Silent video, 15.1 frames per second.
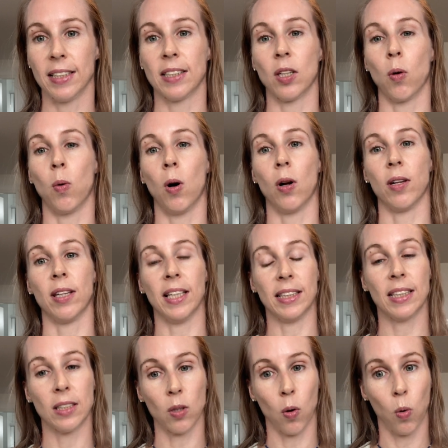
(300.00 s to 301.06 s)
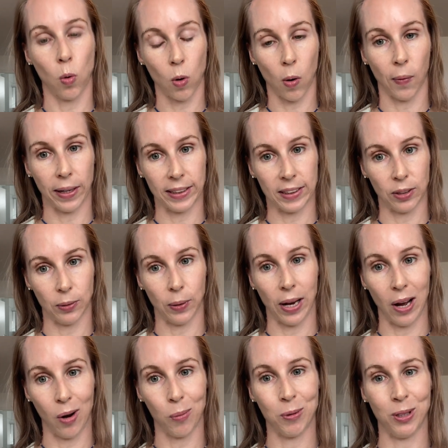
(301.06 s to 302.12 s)
so on, this is all going to
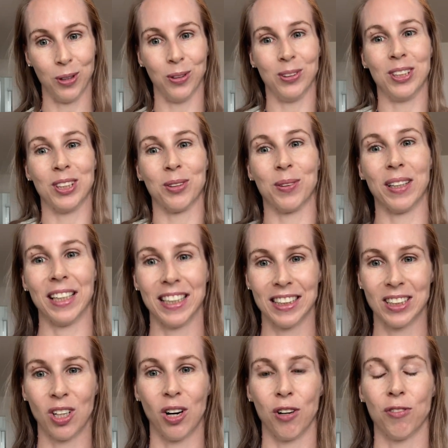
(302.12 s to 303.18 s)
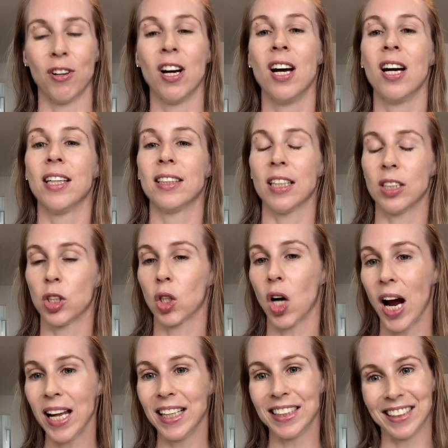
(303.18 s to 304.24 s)
help you to release off. So
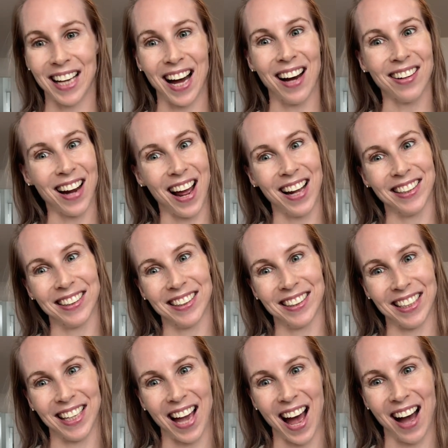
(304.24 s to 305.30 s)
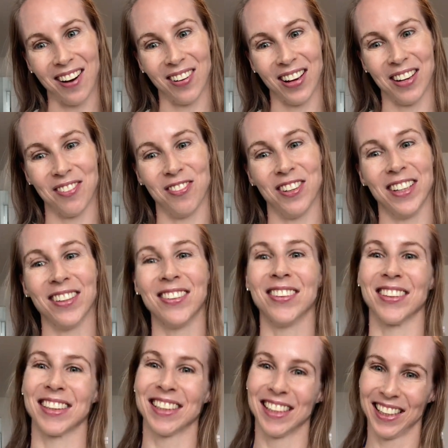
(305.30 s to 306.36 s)
try this out and see how it
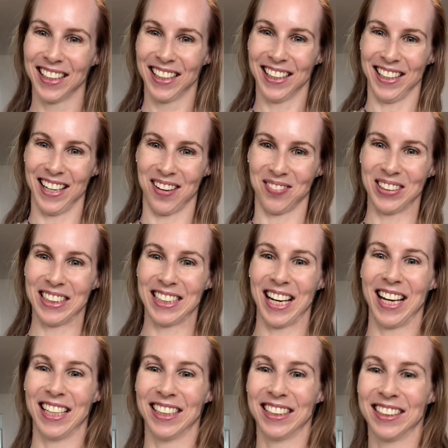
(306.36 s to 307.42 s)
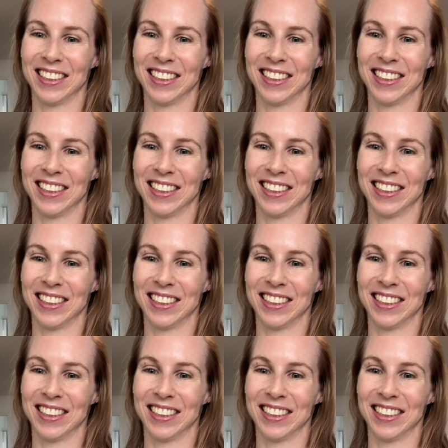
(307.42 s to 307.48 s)
feels. Namaste.